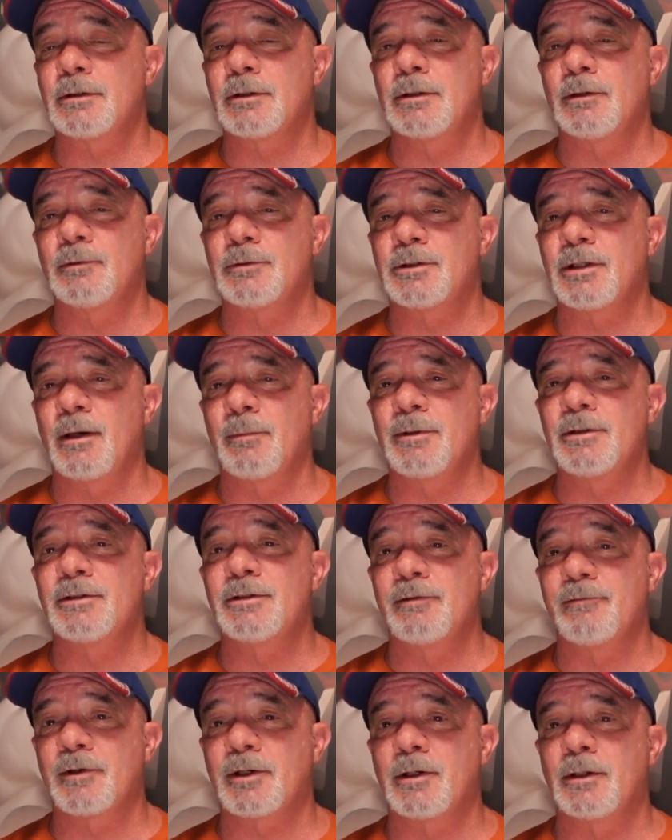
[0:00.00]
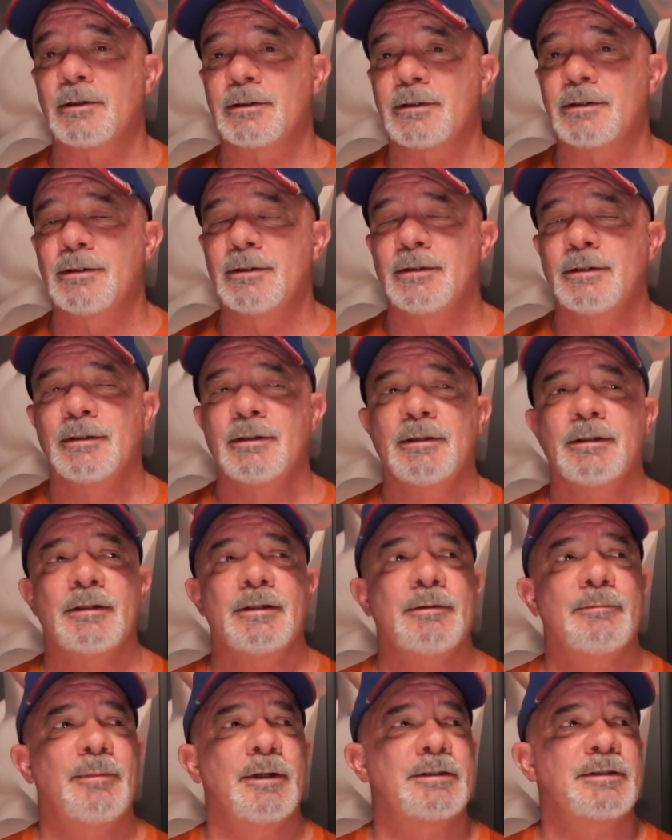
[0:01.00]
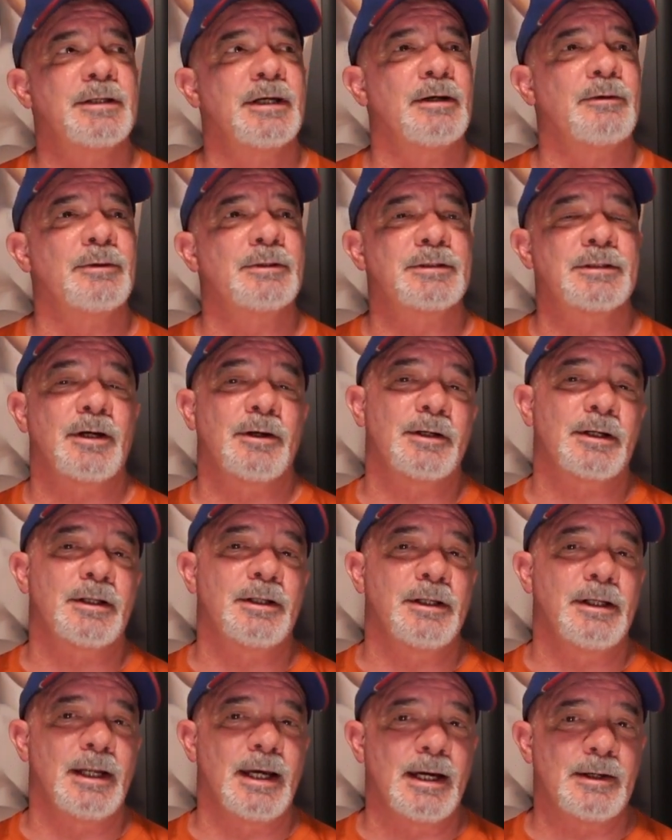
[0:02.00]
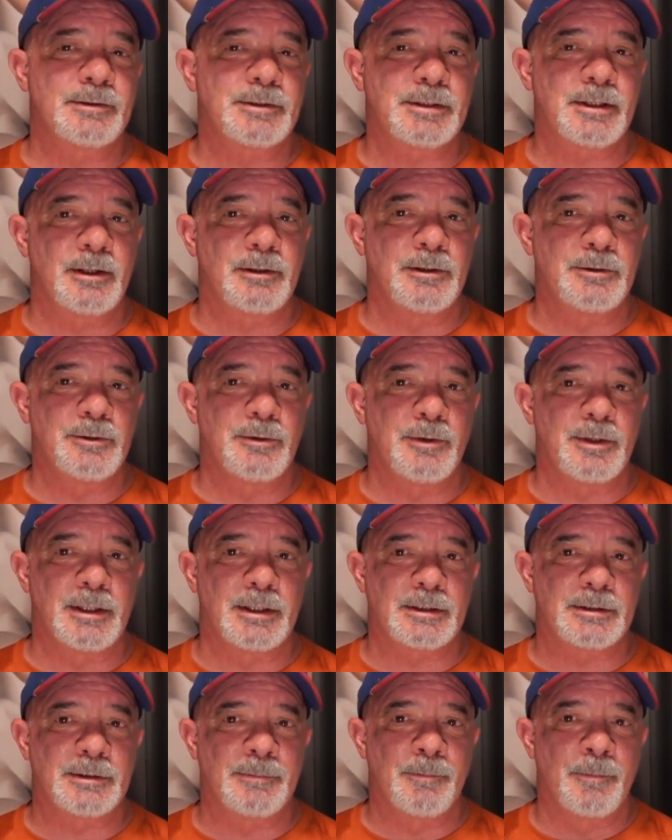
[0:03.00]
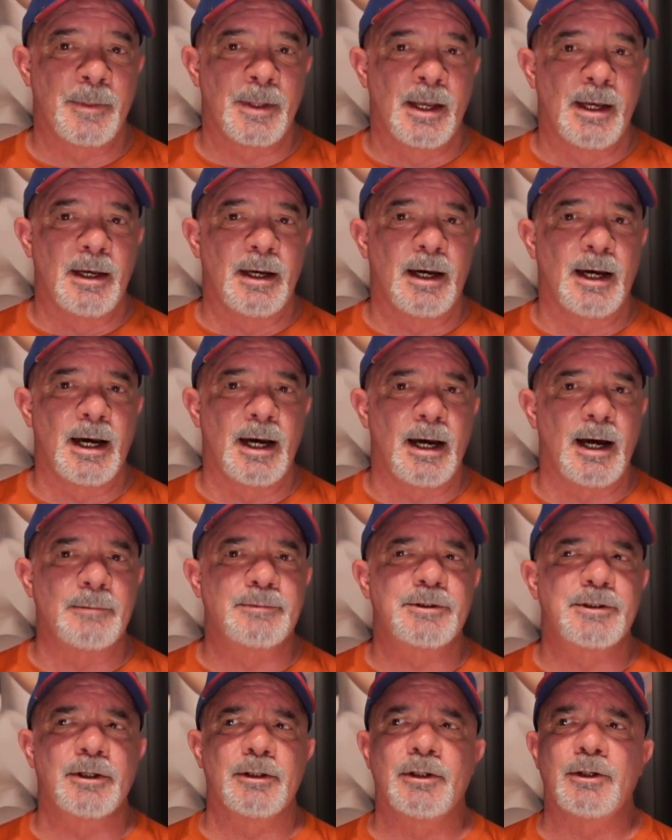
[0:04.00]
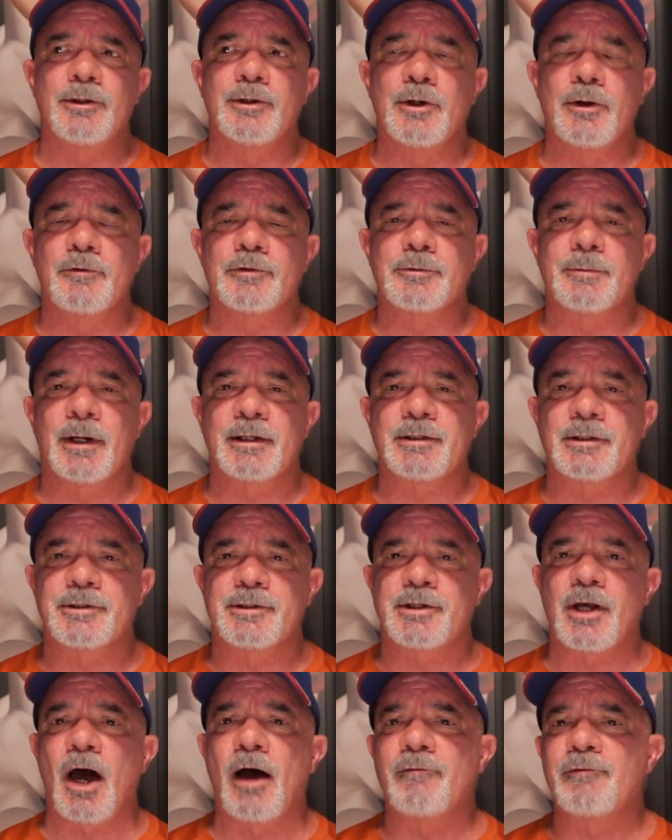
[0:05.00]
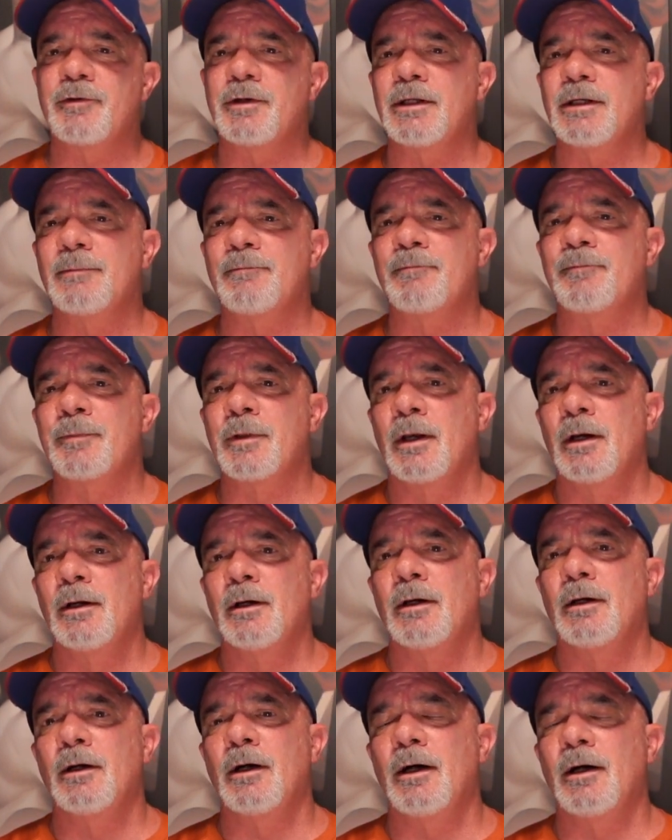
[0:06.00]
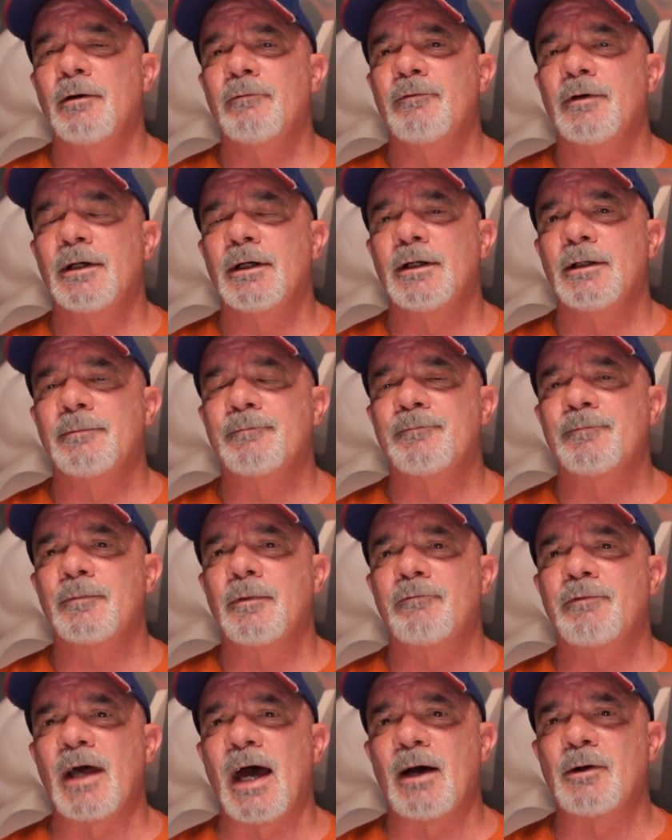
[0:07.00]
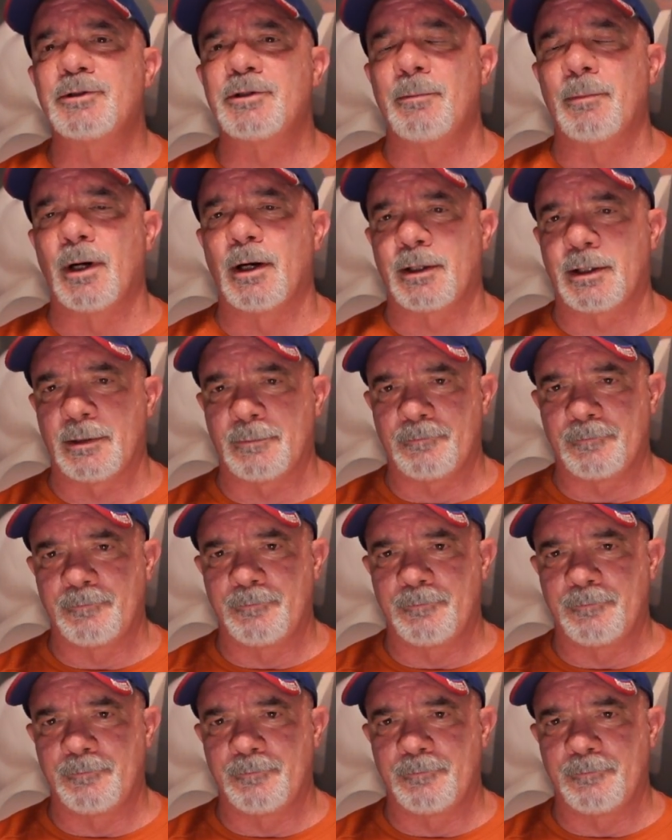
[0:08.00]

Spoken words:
which can be difficult. But we're starting to clean house, starting to do things. I'm still a little nervous about the softening of the housing market.